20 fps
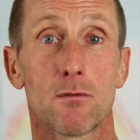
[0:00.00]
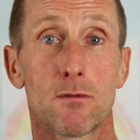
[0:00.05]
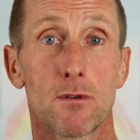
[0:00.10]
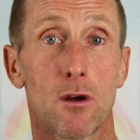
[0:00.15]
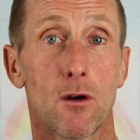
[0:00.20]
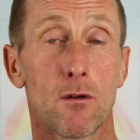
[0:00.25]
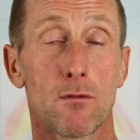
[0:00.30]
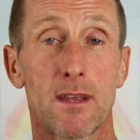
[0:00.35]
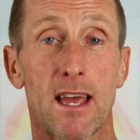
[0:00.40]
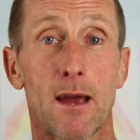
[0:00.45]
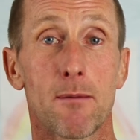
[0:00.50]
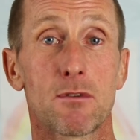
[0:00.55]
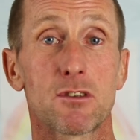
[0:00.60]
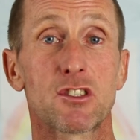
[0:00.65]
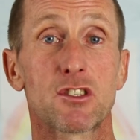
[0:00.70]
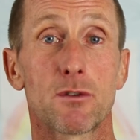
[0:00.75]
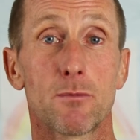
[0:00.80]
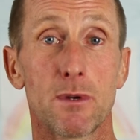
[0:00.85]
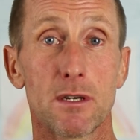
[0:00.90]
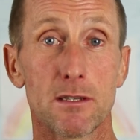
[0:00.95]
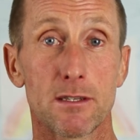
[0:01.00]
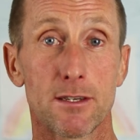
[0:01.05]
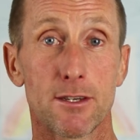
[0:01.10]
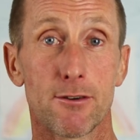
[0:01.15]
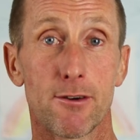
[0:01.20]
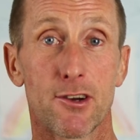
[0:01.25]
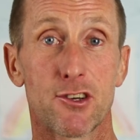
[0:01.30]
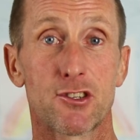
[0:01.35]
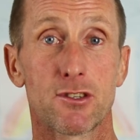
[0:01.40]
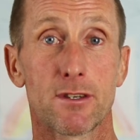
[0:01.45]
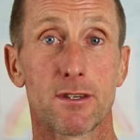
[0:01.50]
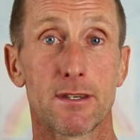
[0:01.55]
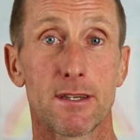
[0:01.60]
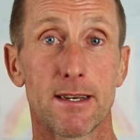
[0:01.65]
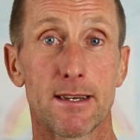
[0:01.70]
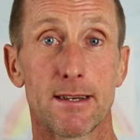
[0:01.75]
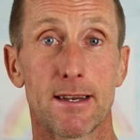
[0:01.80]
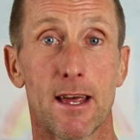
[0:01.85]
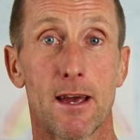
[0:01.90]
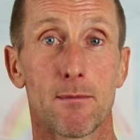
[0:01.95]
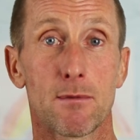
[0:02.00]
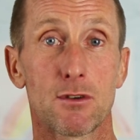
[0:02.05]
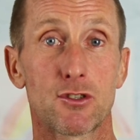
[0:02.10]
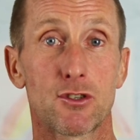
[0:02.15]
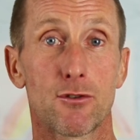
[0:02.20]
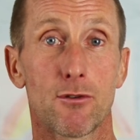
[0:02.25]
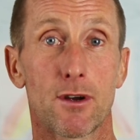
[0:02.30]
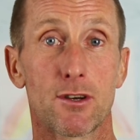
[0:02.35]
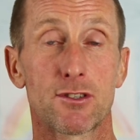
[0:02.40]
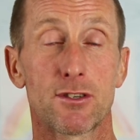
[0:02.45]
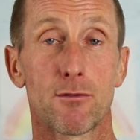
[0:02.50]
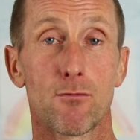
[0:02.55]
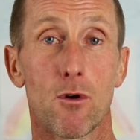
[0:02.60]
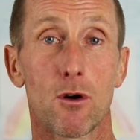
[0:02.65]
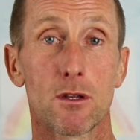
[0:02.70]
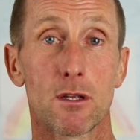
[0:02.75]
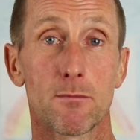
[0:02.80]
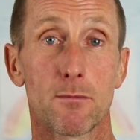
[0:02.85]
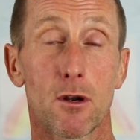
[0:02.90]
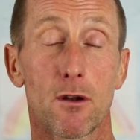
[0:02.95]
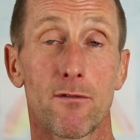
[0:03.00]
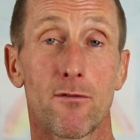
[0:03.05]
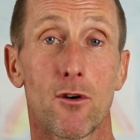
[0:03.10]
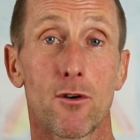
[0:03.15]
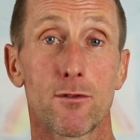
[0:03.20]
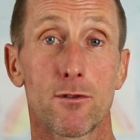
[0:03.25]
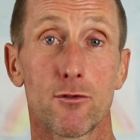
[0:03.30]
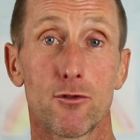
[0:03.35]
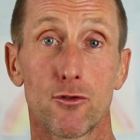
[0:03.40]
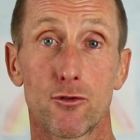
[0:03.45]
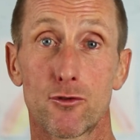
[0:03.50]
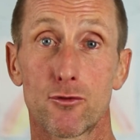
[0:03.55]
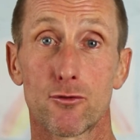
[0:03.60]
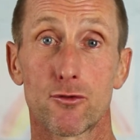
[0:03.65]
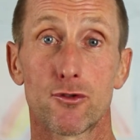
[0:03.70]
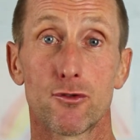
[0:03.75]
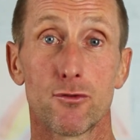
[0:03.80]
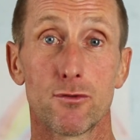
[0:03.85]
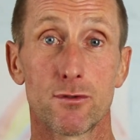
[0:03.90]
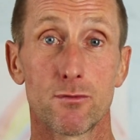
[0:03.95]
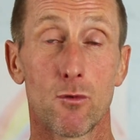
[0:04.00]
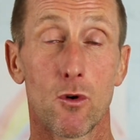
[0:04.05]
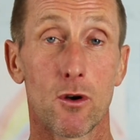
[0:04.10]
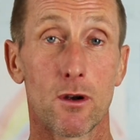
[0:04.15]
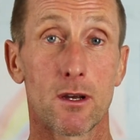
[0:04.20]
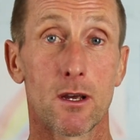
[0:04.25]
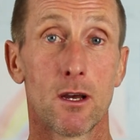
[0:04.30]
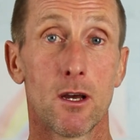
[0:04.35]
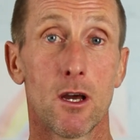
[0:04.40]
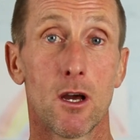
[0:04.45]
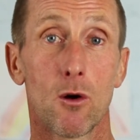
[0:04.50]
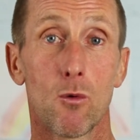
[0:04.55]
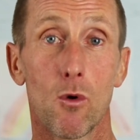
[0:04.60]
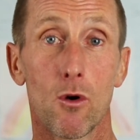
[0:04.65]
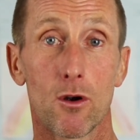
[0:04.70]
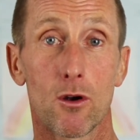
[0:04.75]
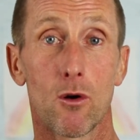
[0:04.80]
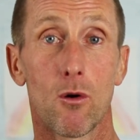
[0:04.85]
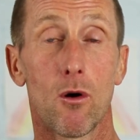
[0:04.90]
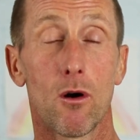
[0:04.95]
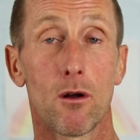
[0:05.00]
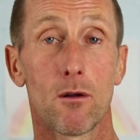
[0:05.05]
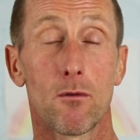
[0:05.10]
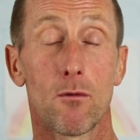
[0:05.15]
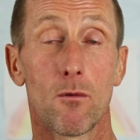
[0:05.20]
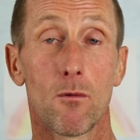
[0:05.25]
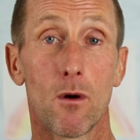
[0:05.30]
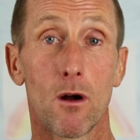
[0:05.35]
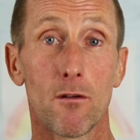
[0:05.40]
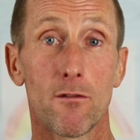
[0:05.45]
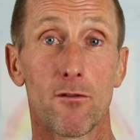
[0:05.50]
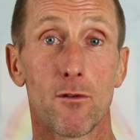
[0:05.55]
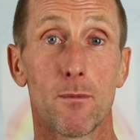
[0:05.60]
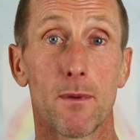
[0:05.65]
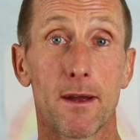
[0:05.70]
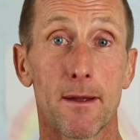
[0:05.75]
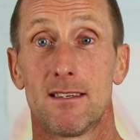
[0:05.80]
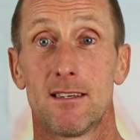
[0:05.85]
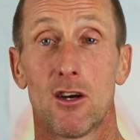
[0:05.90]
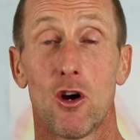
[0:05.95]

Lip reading: on how much stability you actually need and how much you're actually rolling, but I find the neutral shoes work quite well for me.